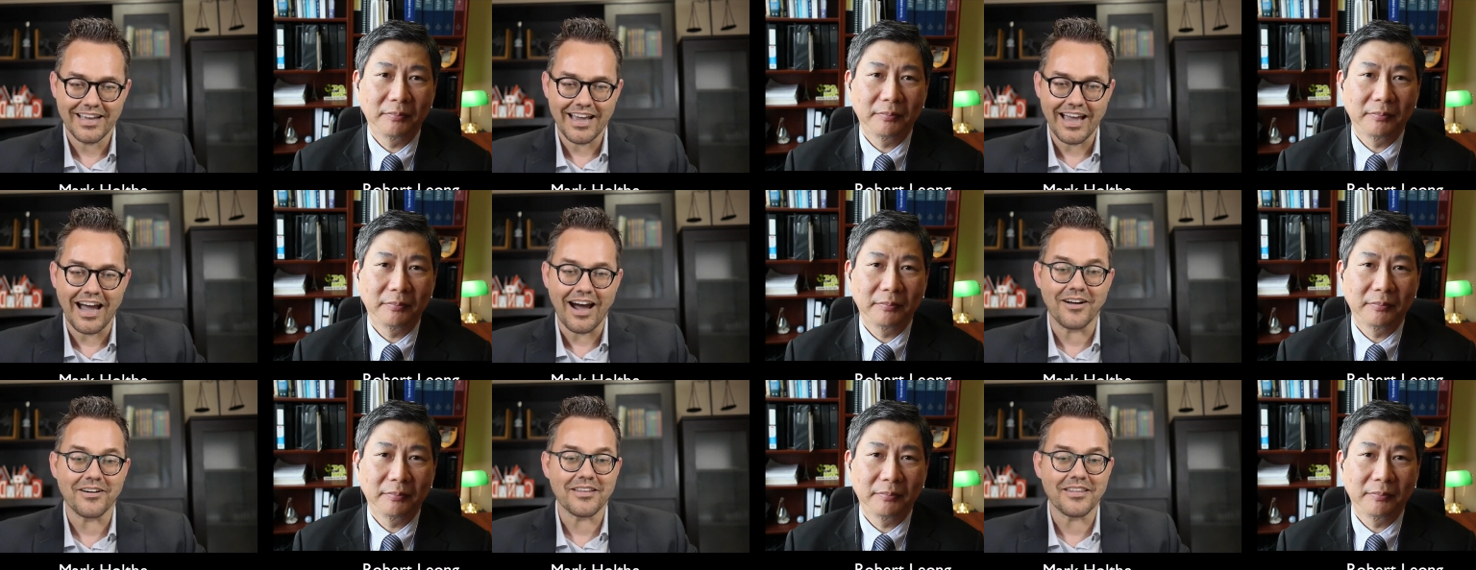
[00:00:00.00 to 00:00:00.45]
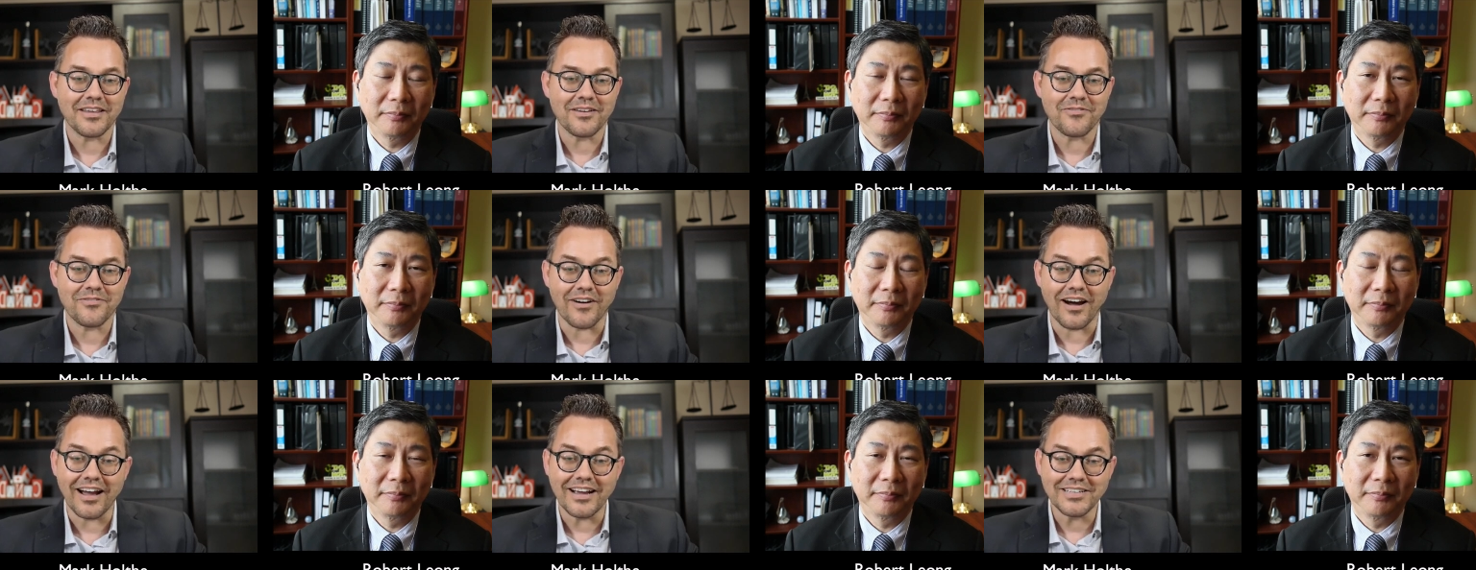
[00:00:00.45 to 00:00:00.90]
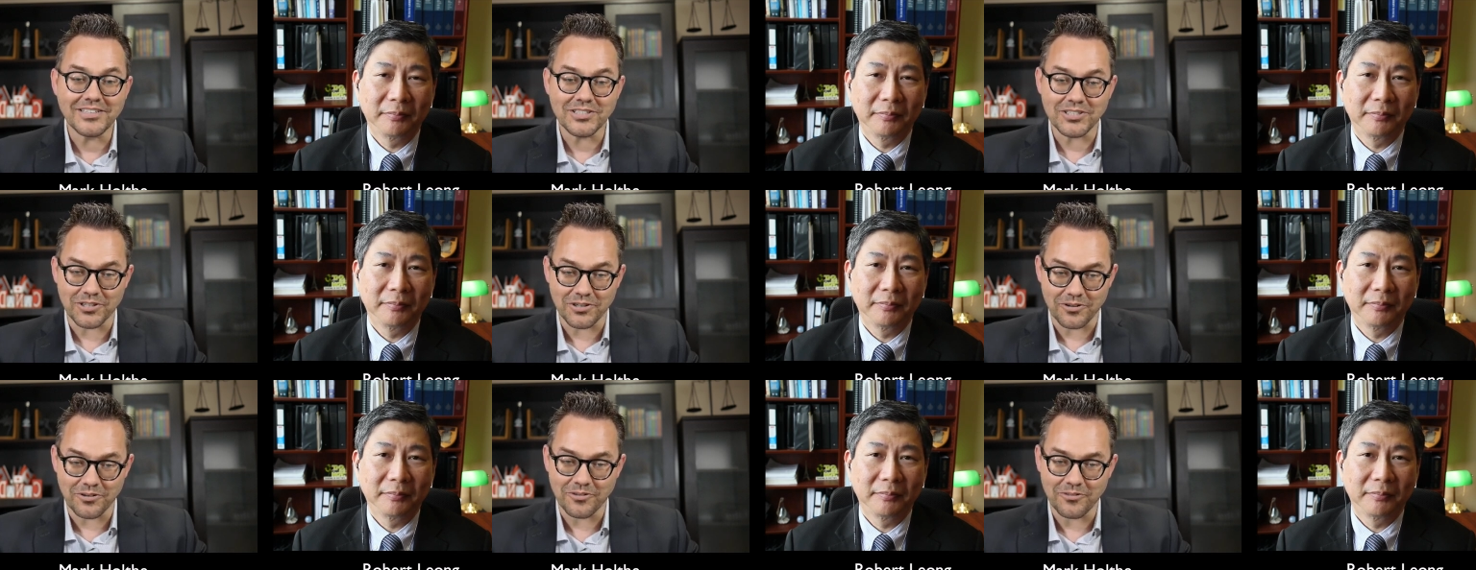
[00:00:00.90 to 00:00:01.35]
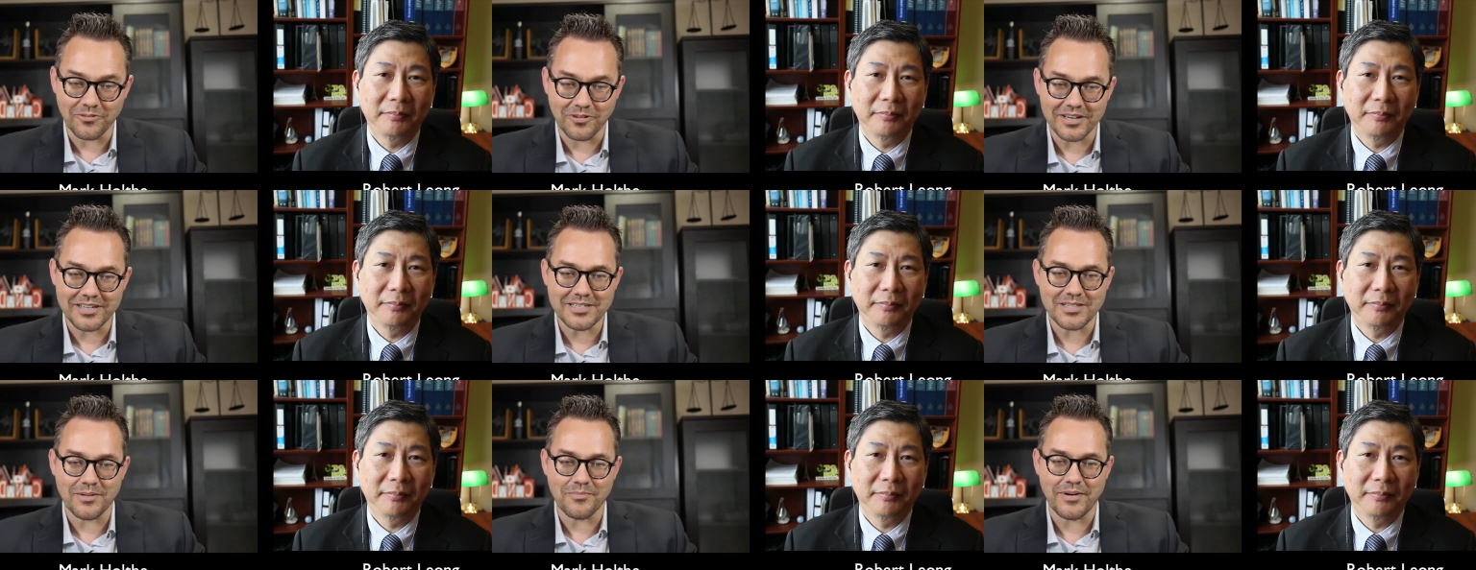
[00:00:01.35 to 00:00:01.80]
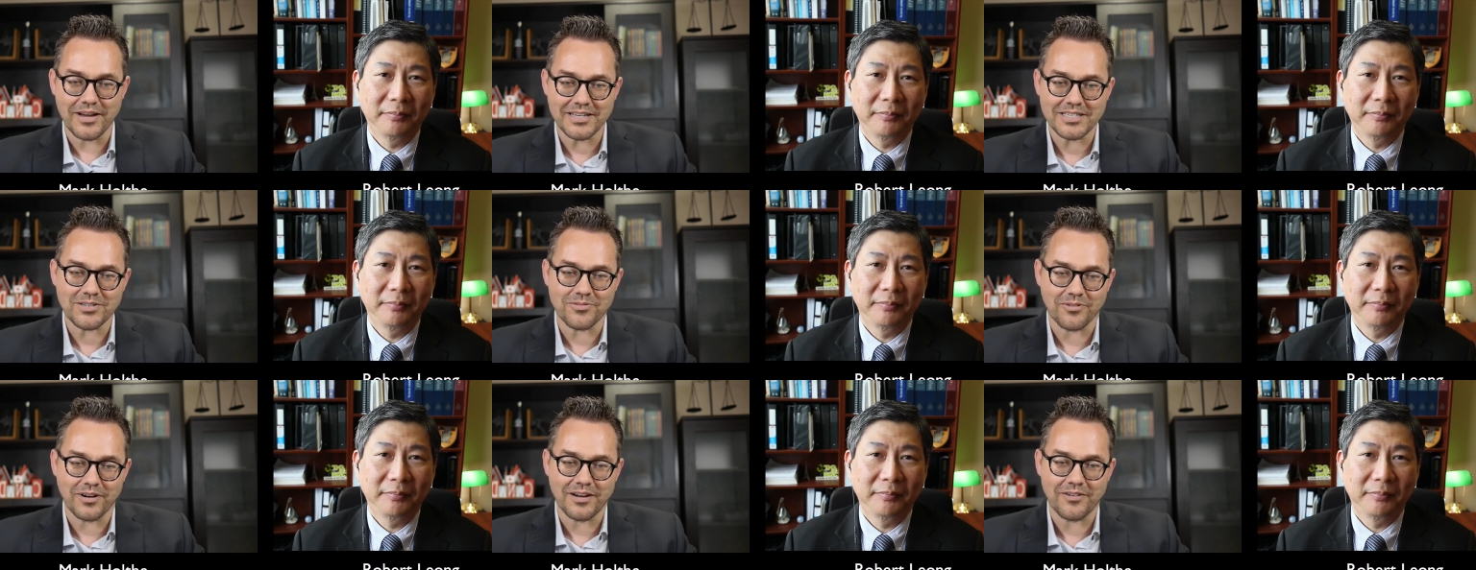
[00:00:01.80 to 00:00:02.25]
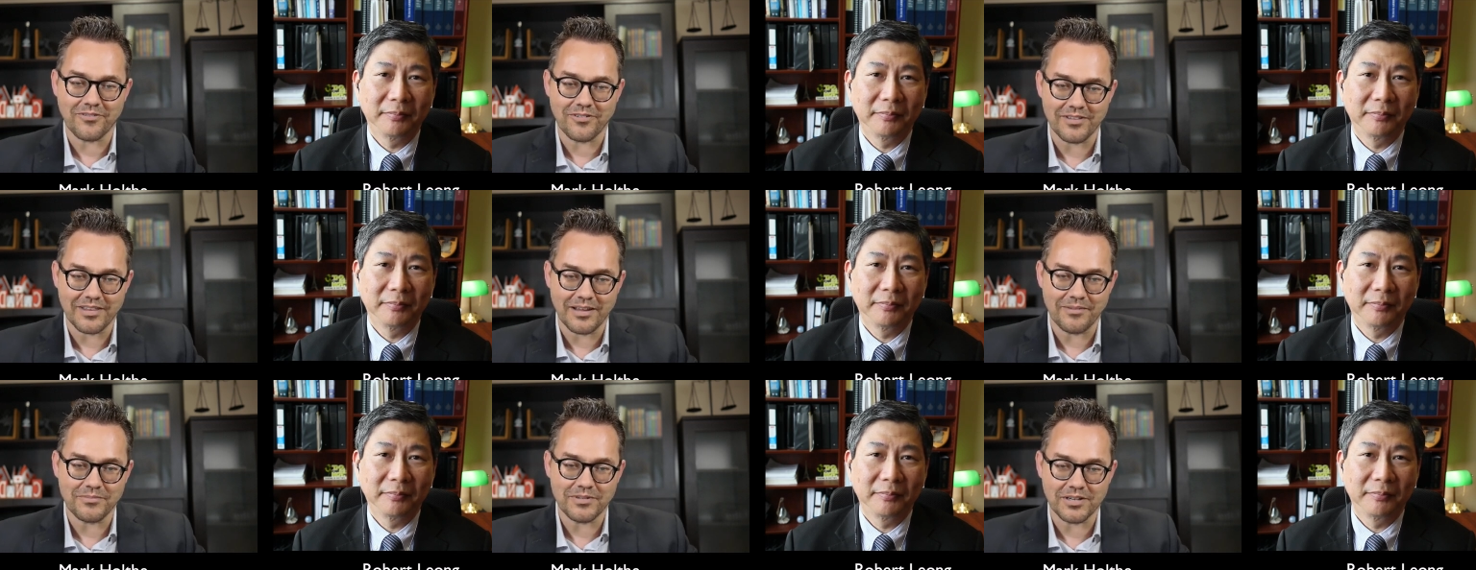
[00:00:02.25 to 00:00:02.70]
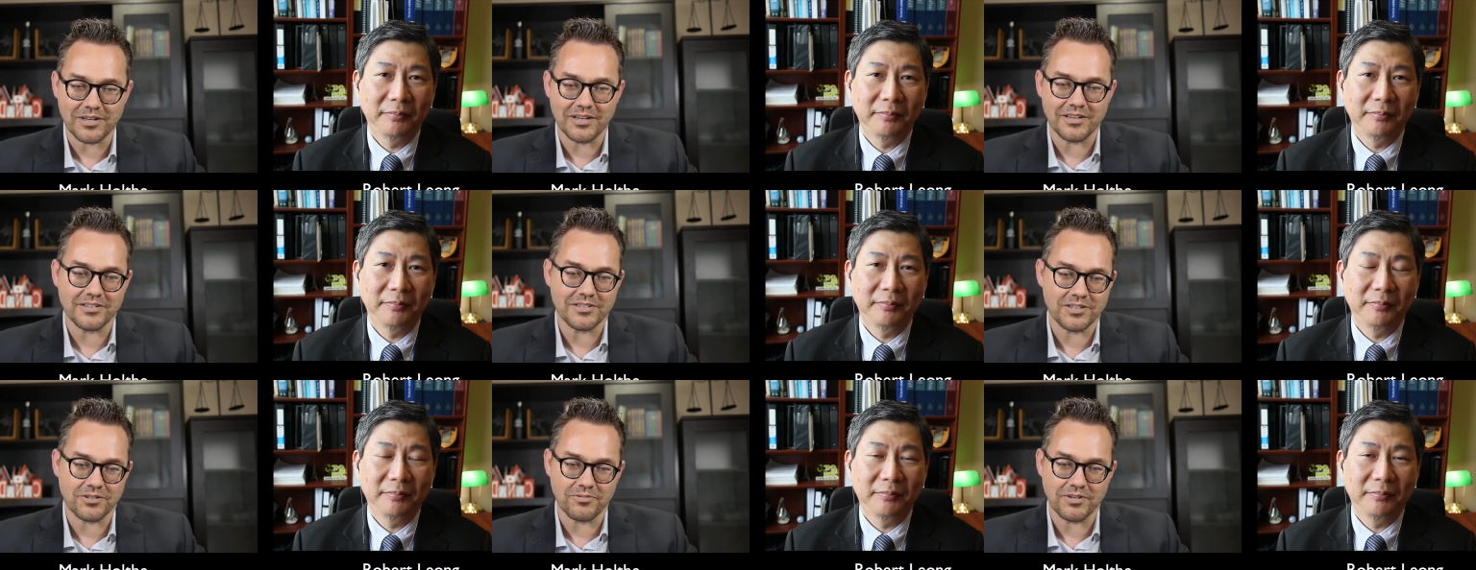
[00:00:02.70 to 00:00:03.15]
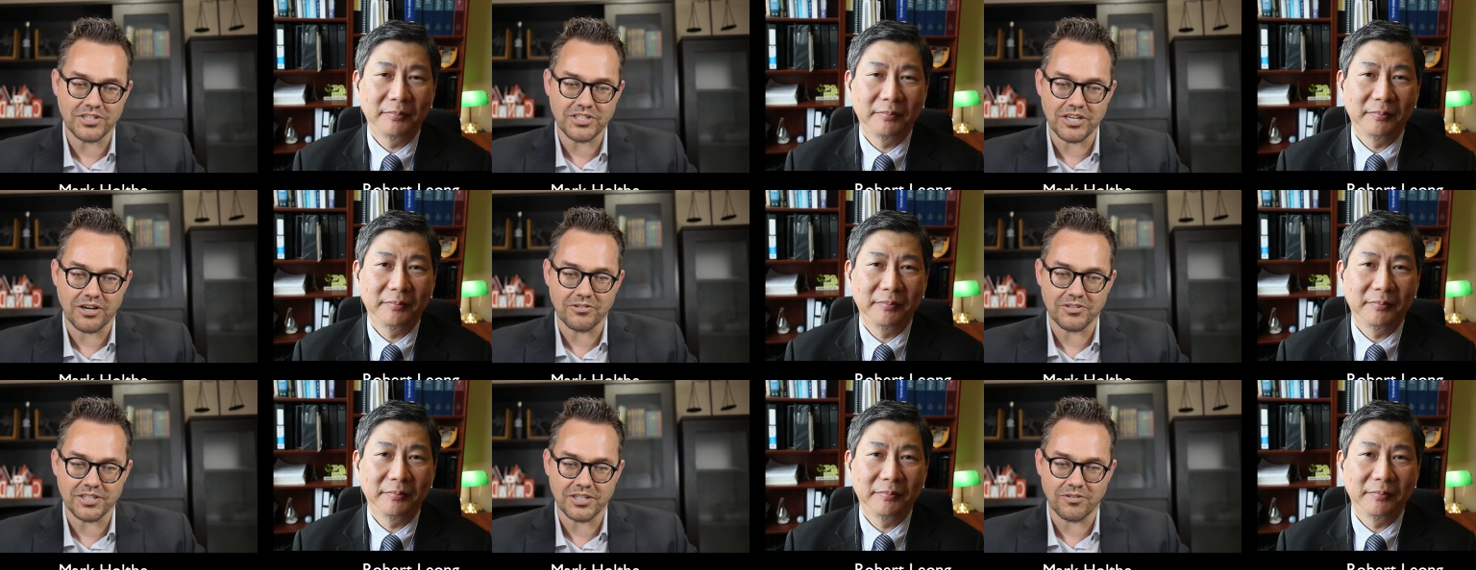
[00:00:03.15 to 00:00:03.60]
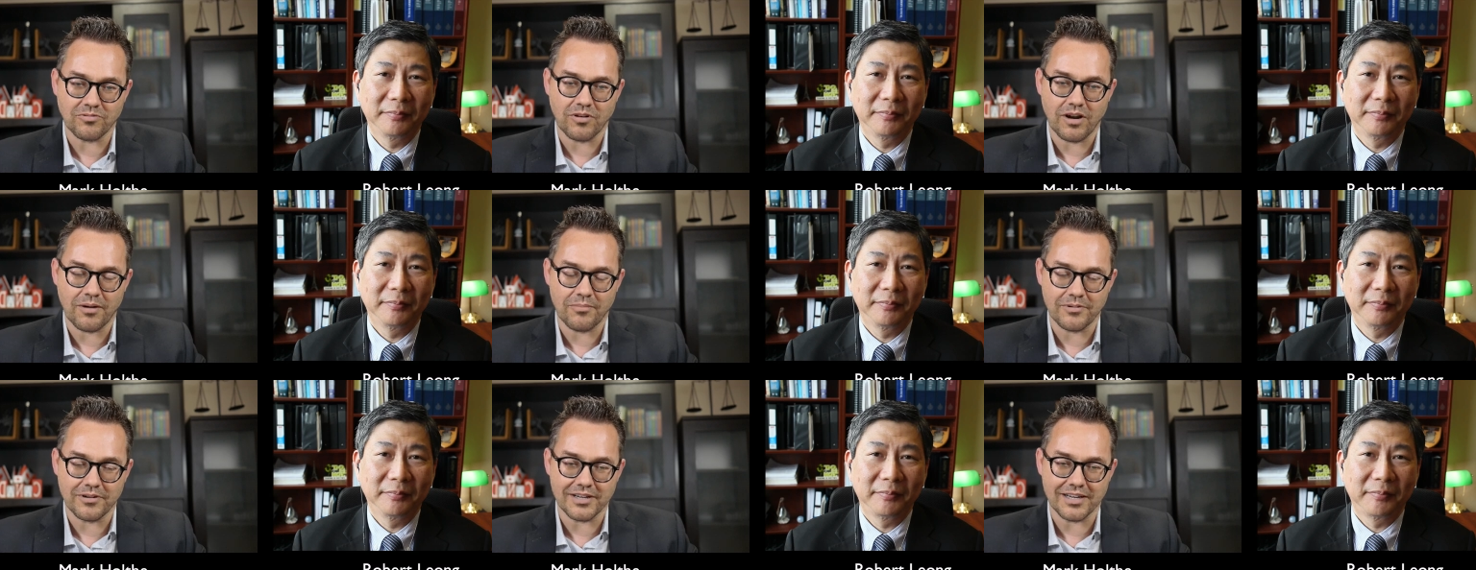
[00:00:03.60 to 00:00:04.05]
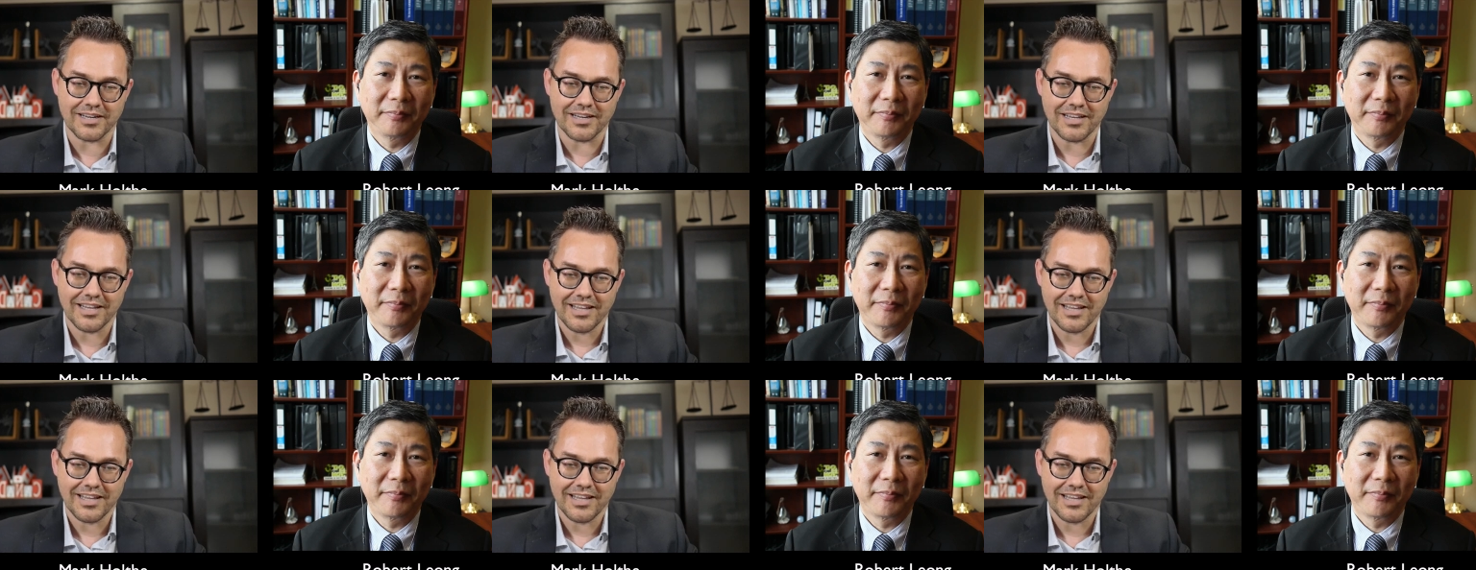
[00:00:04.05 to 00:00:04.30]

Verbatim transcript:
Speaker 1: How do they find you? What is the best way for them to reach out to you, Robert,